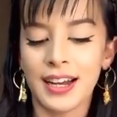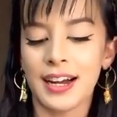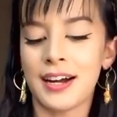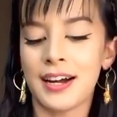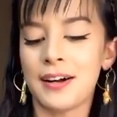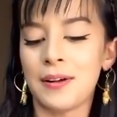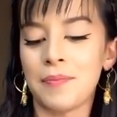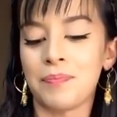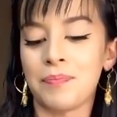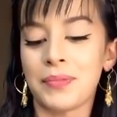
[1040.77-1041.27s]

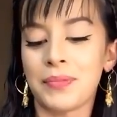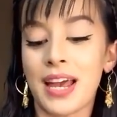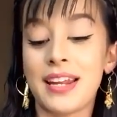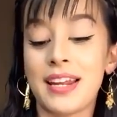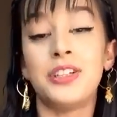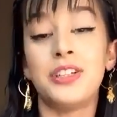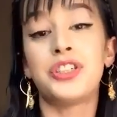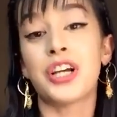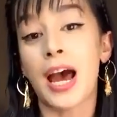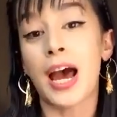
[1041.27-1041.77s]
Um, and
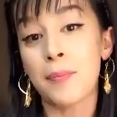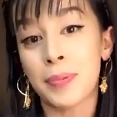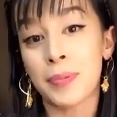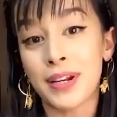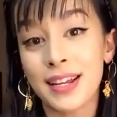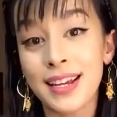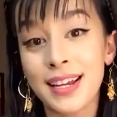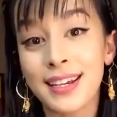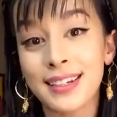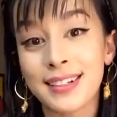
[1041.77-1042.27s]
in
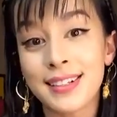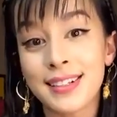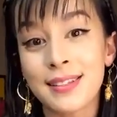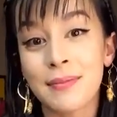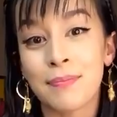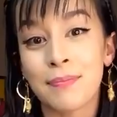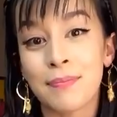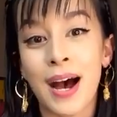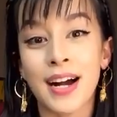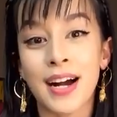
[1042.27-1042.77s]
Japanese,
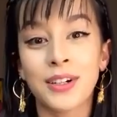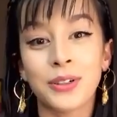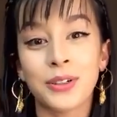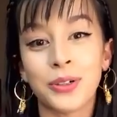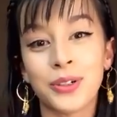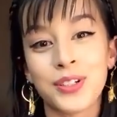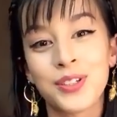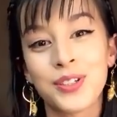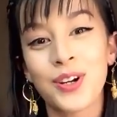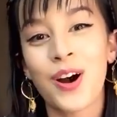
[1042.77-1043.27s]

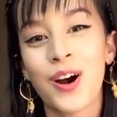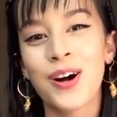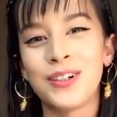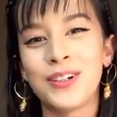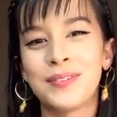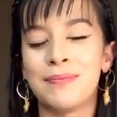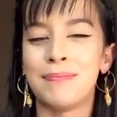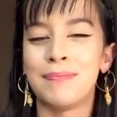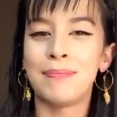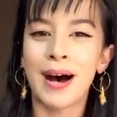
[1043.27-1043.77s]
magu is
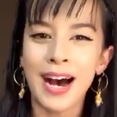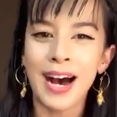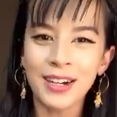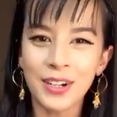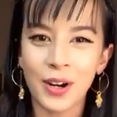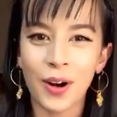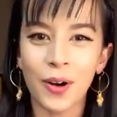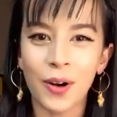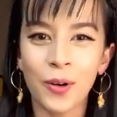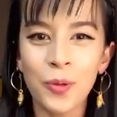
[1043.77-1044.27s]
called
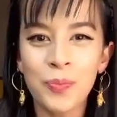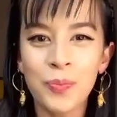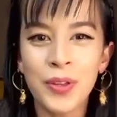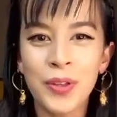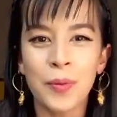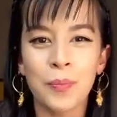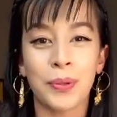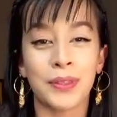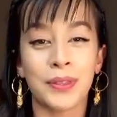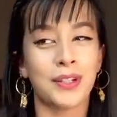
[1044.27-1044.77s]
mako,
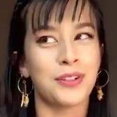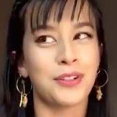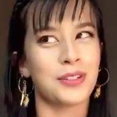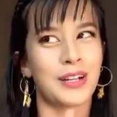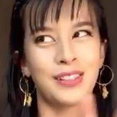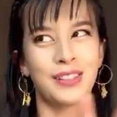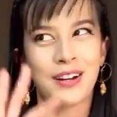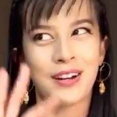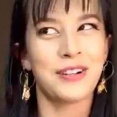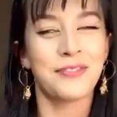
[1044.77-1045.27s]
but there's
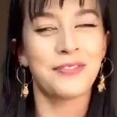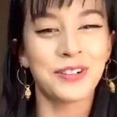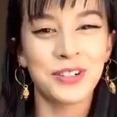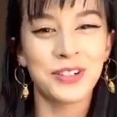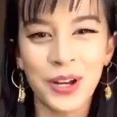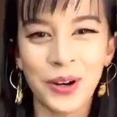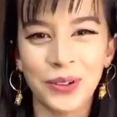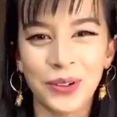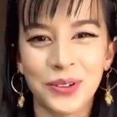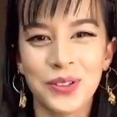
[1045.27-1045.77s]
a lot of different
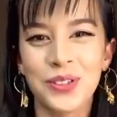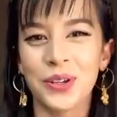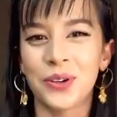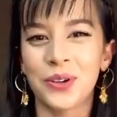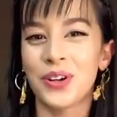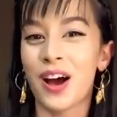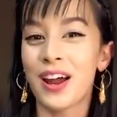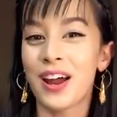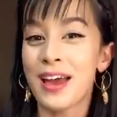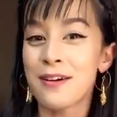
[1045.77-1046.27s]
tones. So
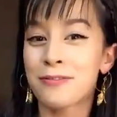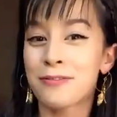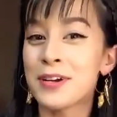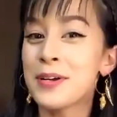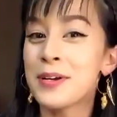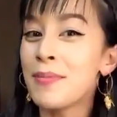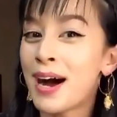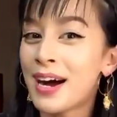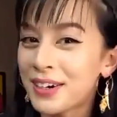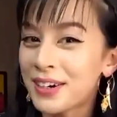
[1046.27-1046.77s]
not every
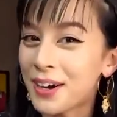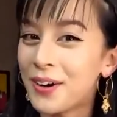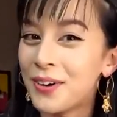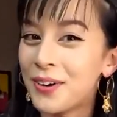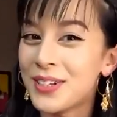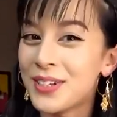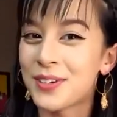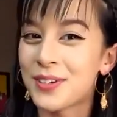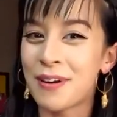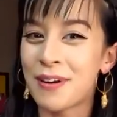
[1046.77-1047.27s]
mako
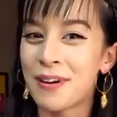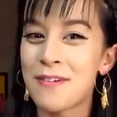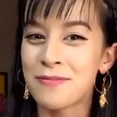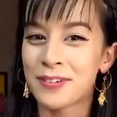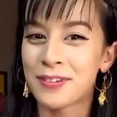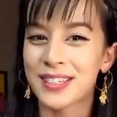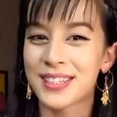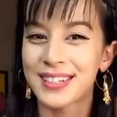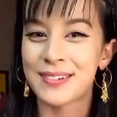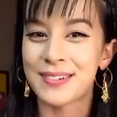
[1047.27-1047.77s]
is a
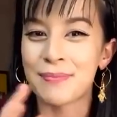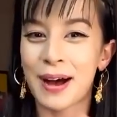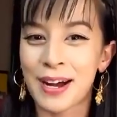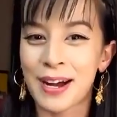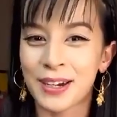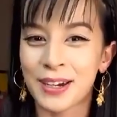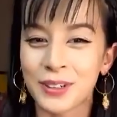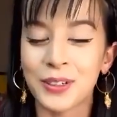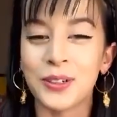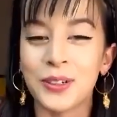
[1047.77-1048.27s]
reference to
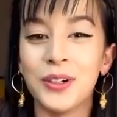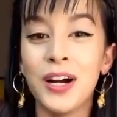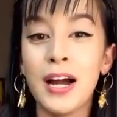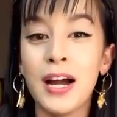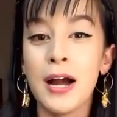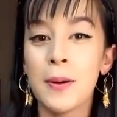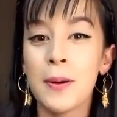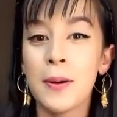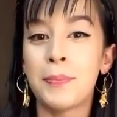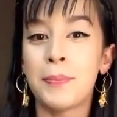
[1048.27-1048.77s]
magu.
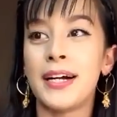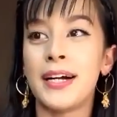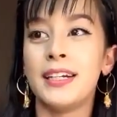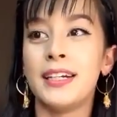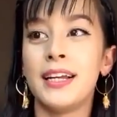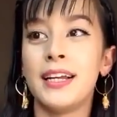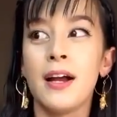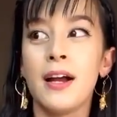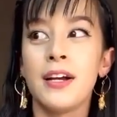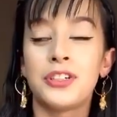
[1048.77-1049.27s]
but
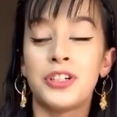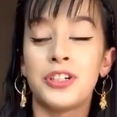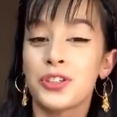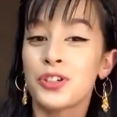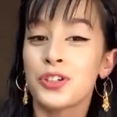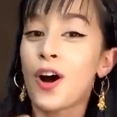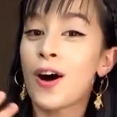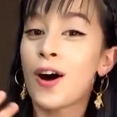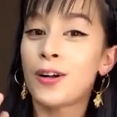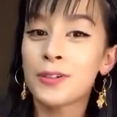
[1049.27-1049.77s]
she's
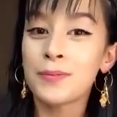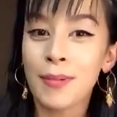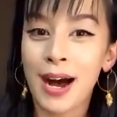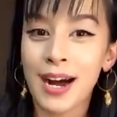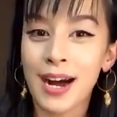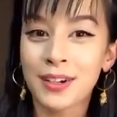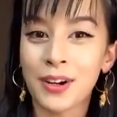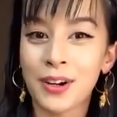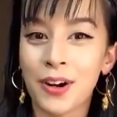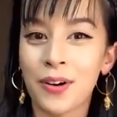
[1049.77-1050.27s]
called
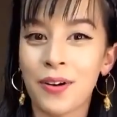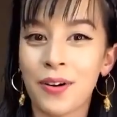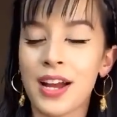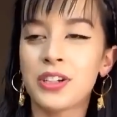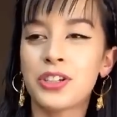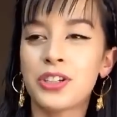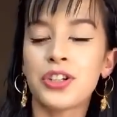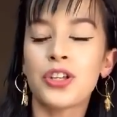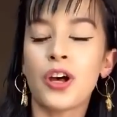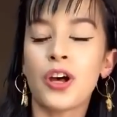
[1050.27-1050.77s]
mako.
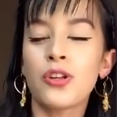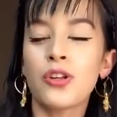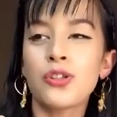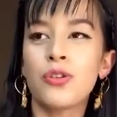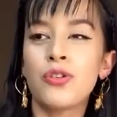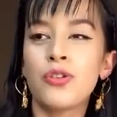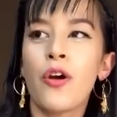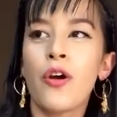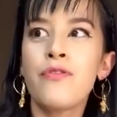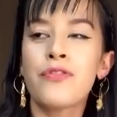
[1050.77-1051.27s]
And she's also
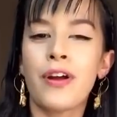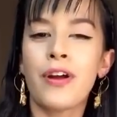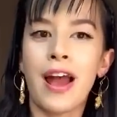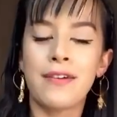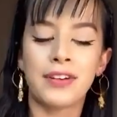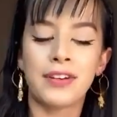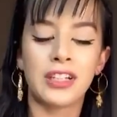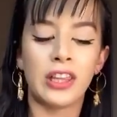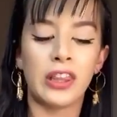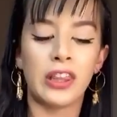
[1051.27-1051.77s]
known for
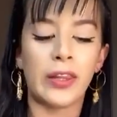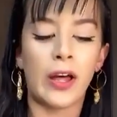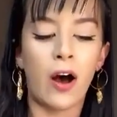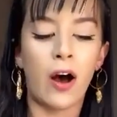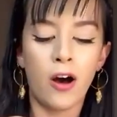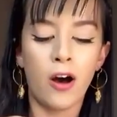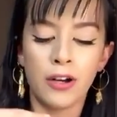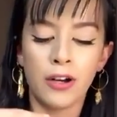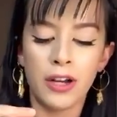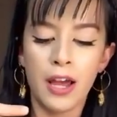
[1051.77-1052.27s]
having
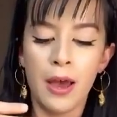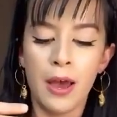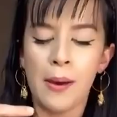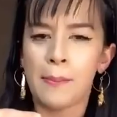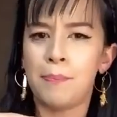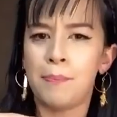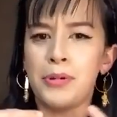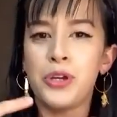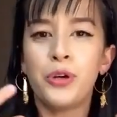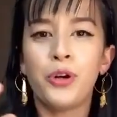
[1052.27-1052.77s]
long,
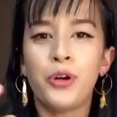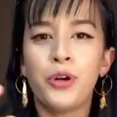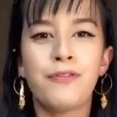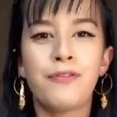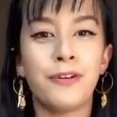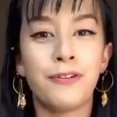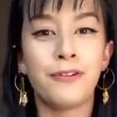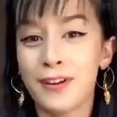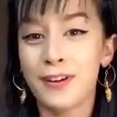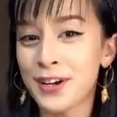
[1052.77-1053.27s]

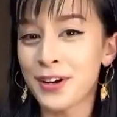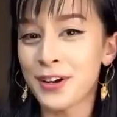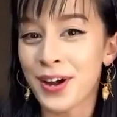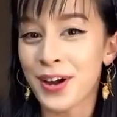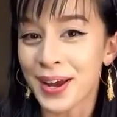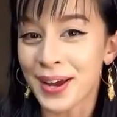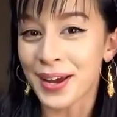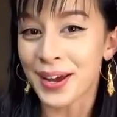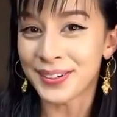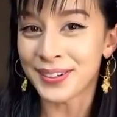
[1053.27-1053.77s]
beautiful
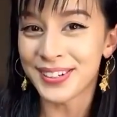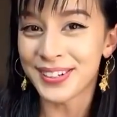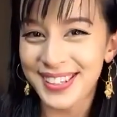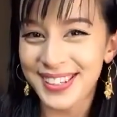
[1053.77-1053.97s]
fingernails.